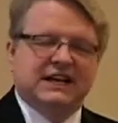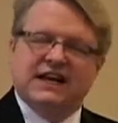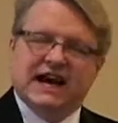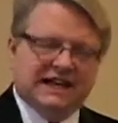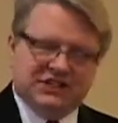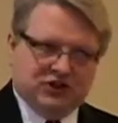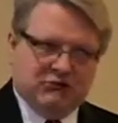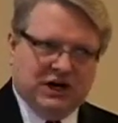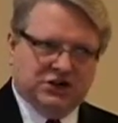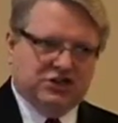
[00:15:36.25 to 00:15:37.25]
not so
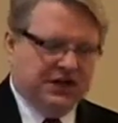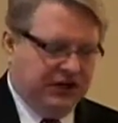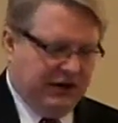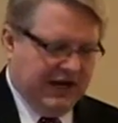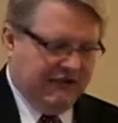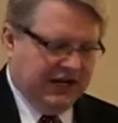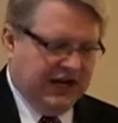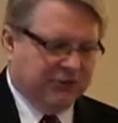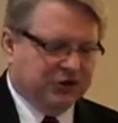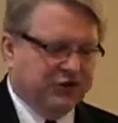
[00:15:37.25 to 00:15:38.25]
much that you have the
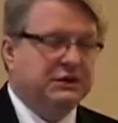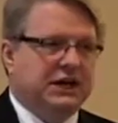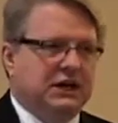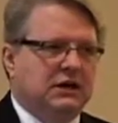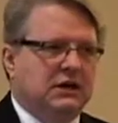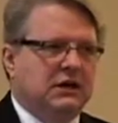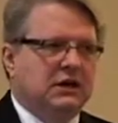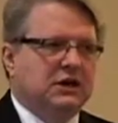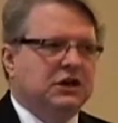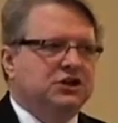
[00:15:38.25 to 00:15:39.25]
opportunity
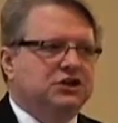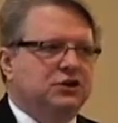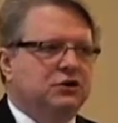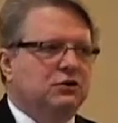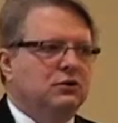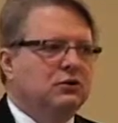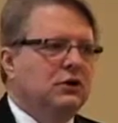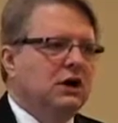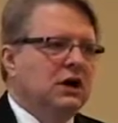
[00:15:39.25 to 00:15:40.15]
to